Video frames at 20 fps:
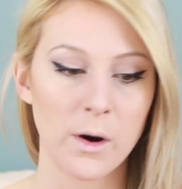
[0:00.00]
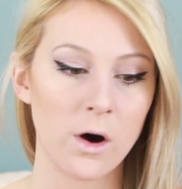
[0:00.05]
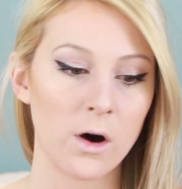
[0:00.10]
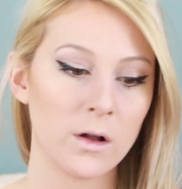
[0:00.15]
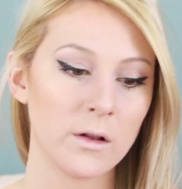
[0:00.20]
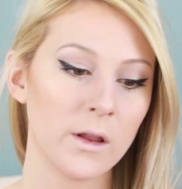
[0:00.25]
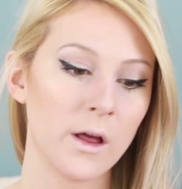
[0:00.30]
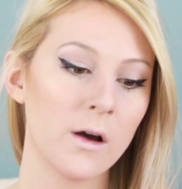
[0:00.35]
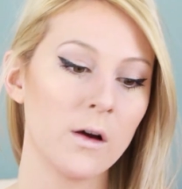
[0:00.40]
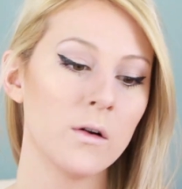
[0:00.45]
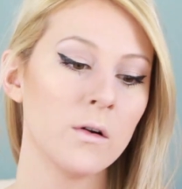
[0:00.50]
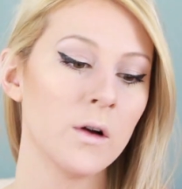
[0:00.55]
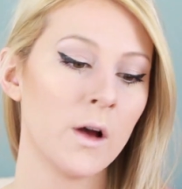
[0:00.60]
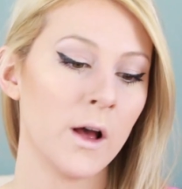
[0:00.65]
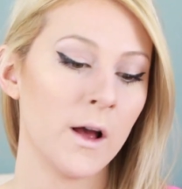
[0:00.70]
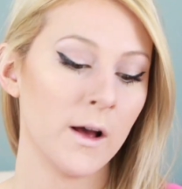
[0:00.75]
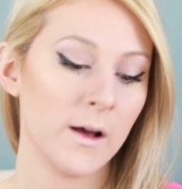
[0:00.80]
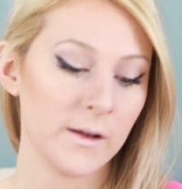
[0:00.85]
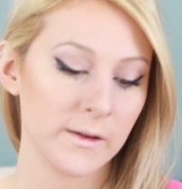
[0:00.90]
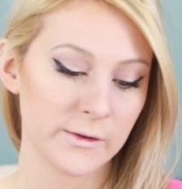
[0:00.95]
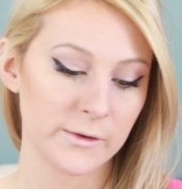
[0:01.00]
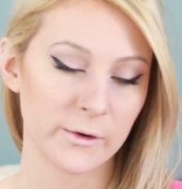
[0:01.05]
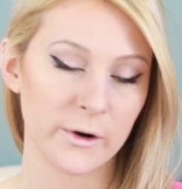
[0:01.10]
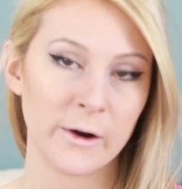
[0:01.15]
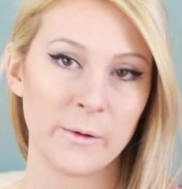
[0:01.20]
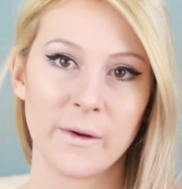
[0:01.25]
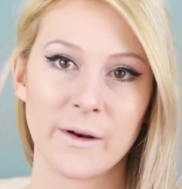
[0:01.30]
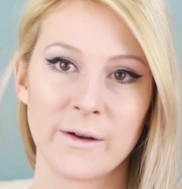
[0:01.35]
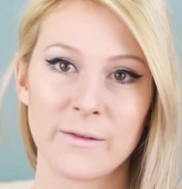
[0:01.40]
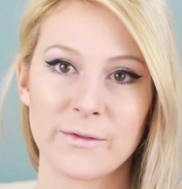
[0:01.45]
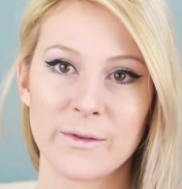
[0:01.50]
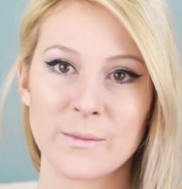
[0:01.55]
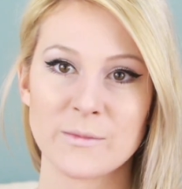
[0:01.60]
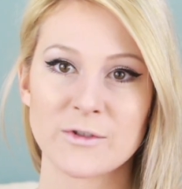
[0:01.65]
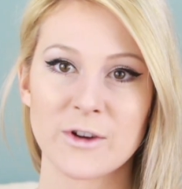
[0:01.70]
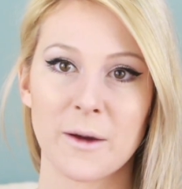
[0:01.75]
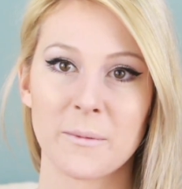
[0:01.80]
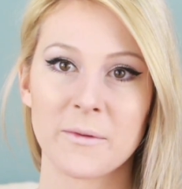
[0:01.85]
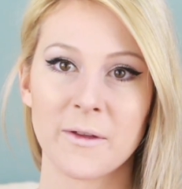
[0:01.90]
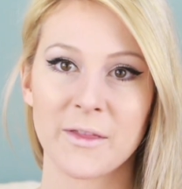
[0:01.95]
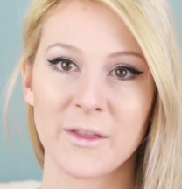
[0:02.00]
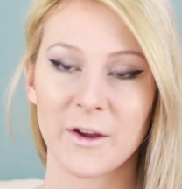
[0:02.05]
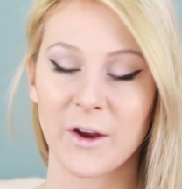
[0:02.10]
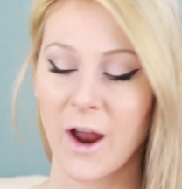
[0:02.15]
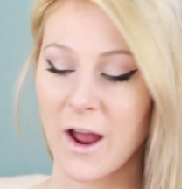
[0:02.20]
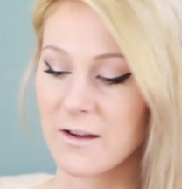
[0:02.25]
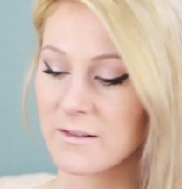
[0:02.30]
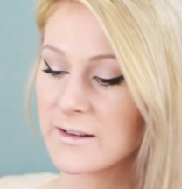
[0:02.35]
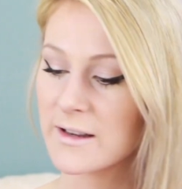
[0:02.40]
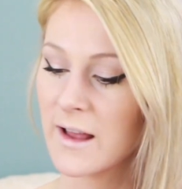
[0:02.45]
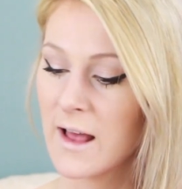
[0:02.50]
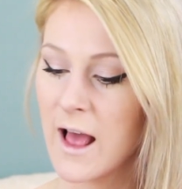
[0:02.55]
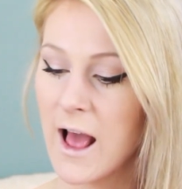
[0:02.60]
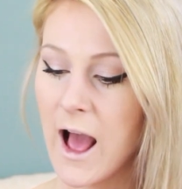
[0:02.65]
Paulo. Sorry, one of them dropped on the ground.